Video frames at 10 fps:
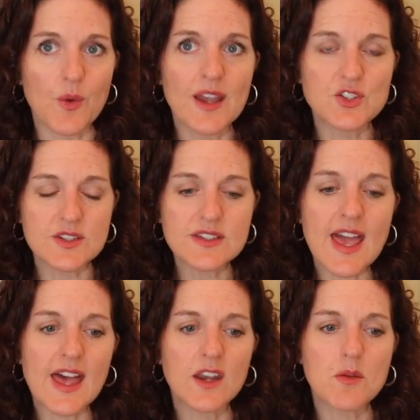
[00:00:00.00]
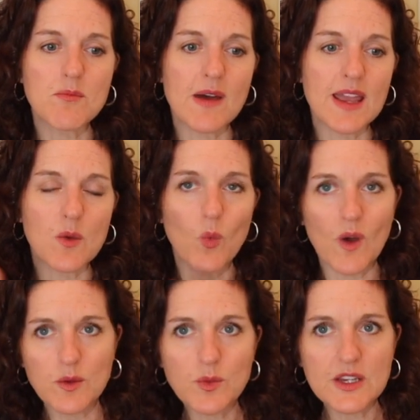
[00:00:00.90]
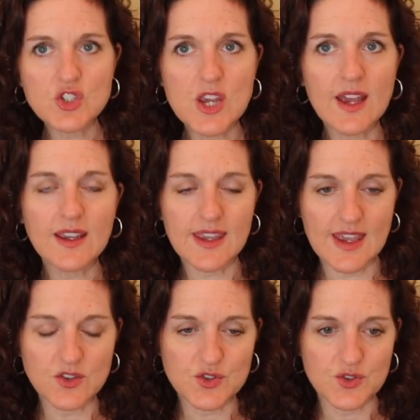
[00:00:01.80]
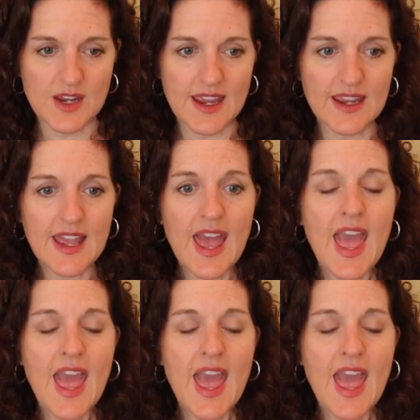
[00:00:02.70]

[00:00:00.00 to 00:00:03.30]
I just had my 1 week check yesterday.